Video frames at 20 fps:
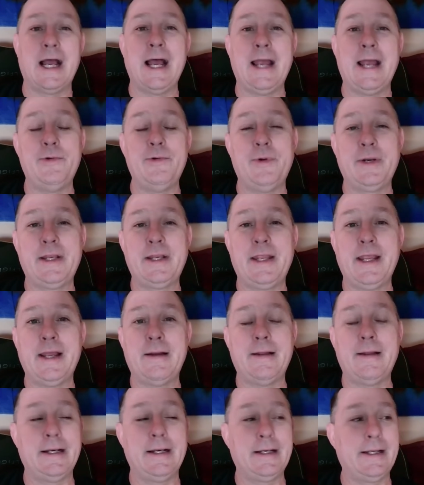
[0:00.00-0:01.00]
guy who
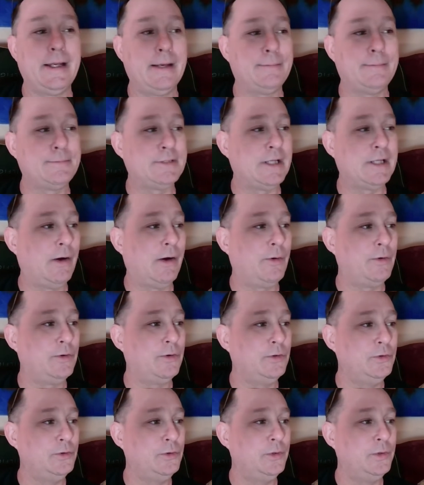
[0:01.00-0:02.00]
had encamped out,
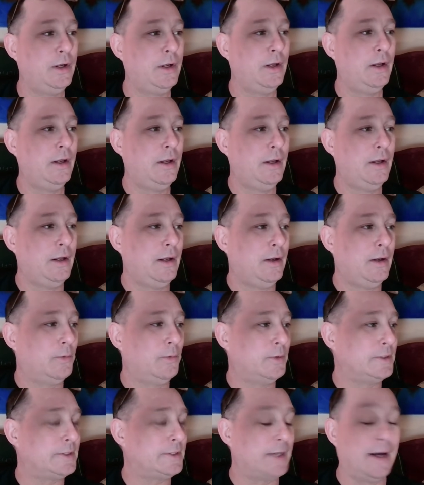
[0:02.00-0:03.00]
who
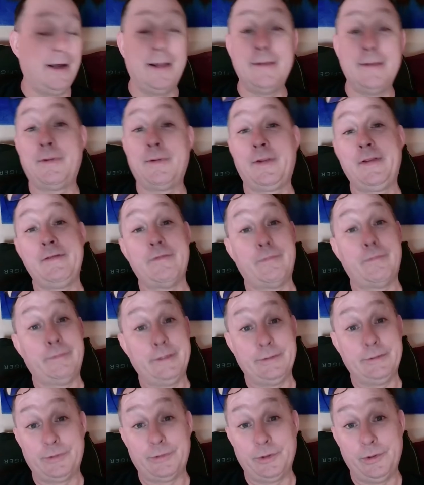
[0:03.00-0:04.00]
was
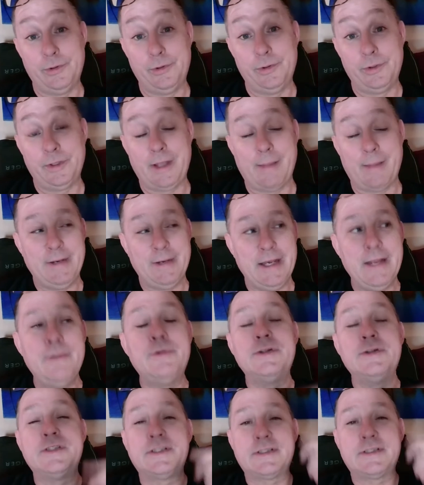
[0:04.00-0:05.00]
unbelievably rude. I mean, he
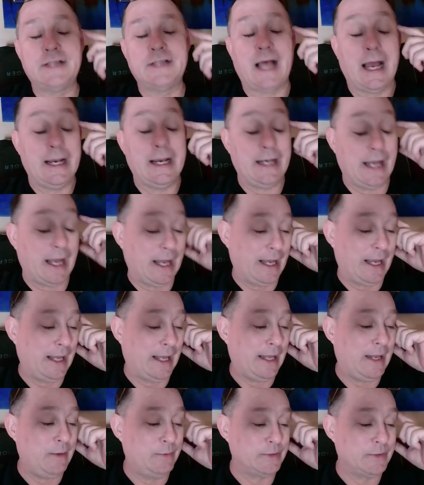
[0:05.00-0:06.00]
was
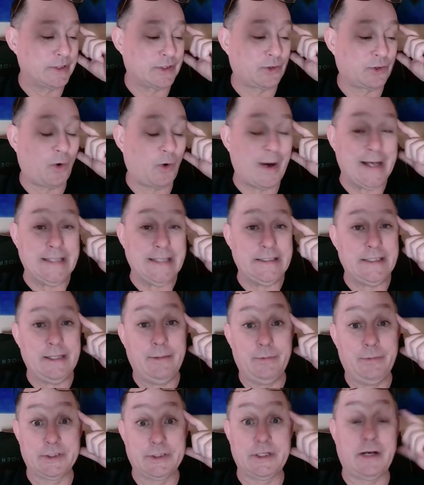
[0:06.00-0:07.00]
crazy.
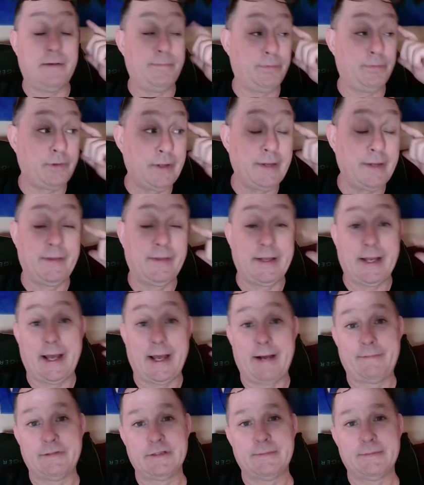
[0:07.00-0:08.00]
He was completely
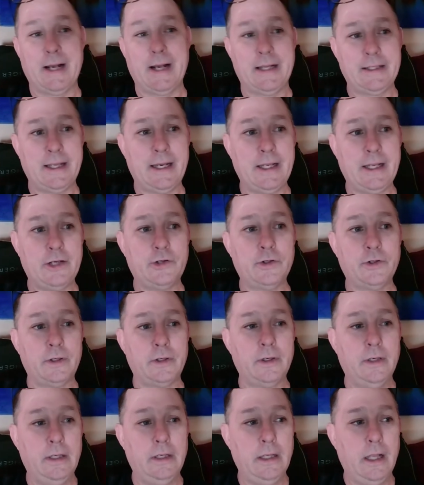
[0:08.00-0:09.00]
out of his mind, and he
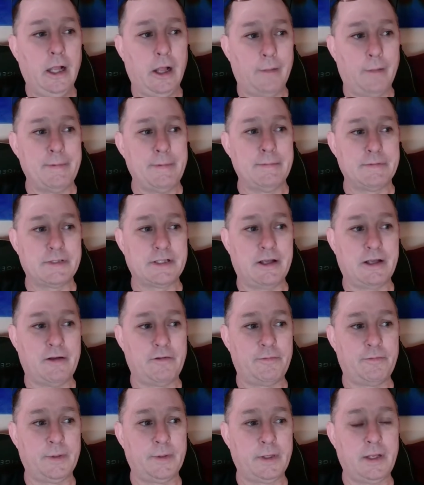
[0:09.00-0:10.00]
couldn't help
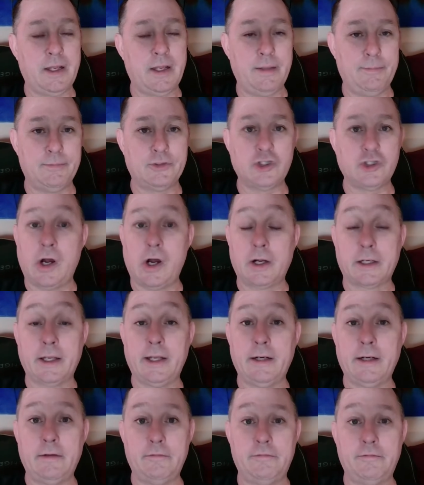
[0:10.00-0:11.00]
himself but keep
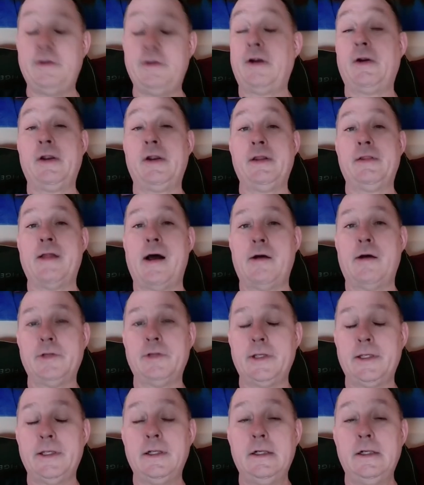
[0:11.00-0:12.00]
talking very
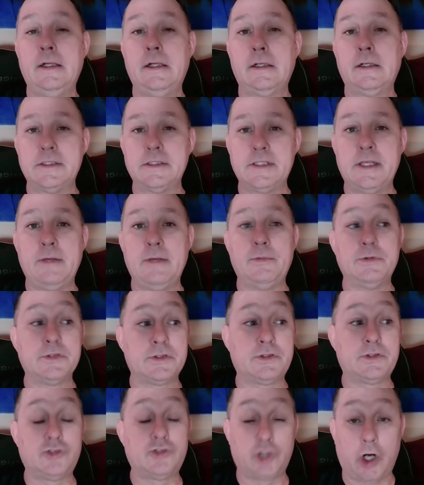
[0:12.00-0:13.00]
loudly because he
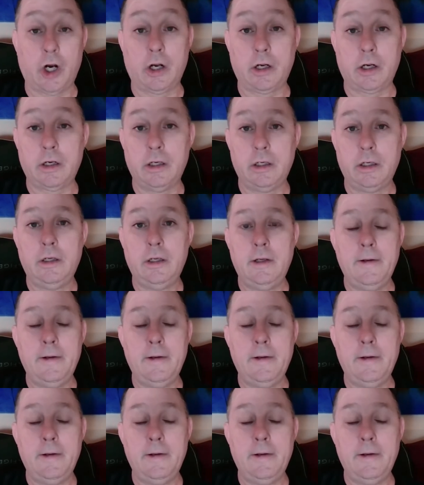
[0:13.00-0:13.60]
was drunk.